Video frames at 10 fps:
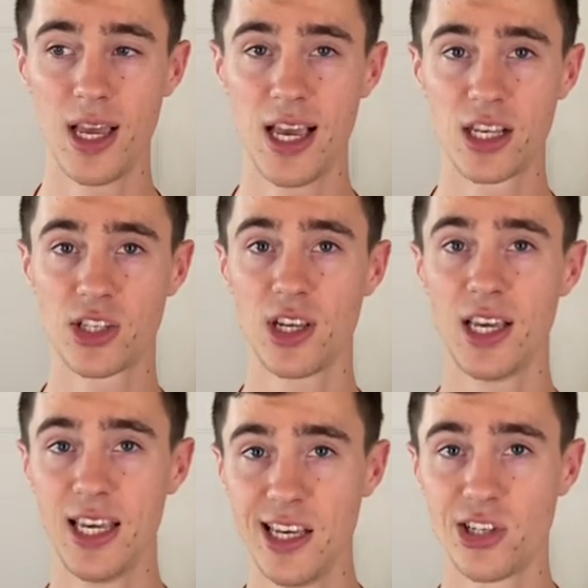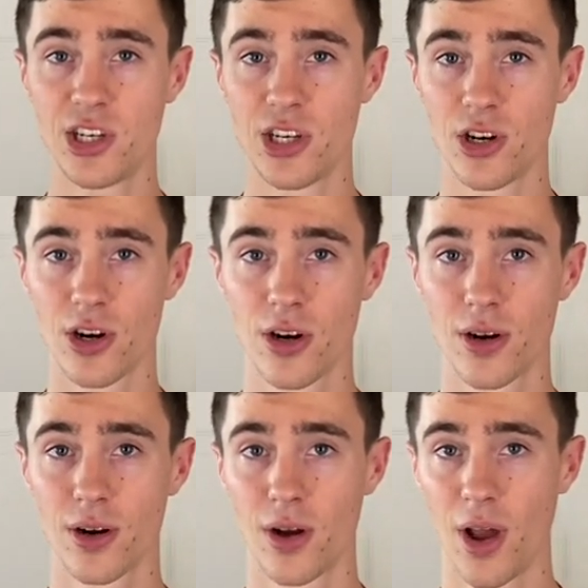is
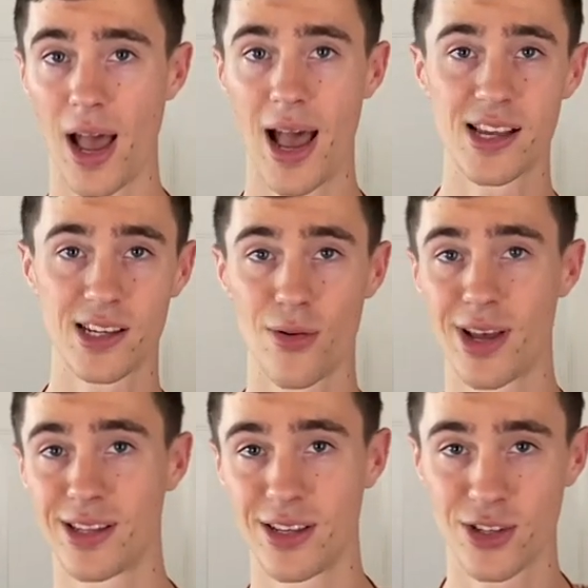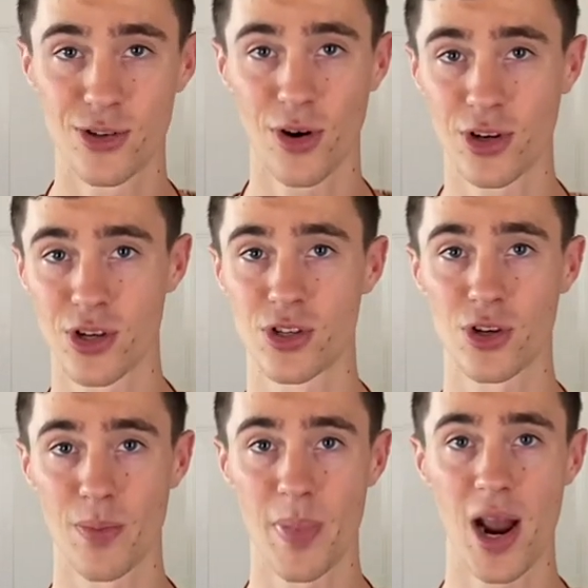easier, as I read the instructions,
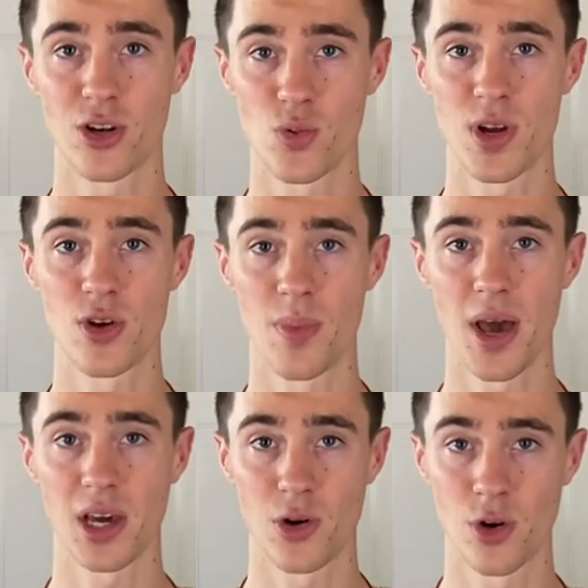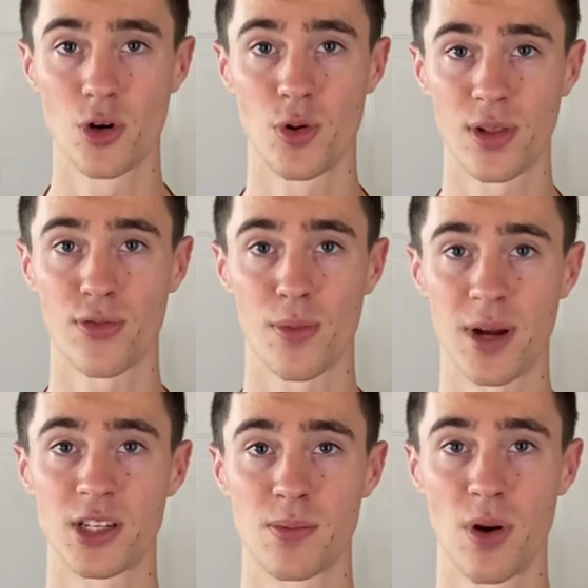compared to when you buy a grow kit for magic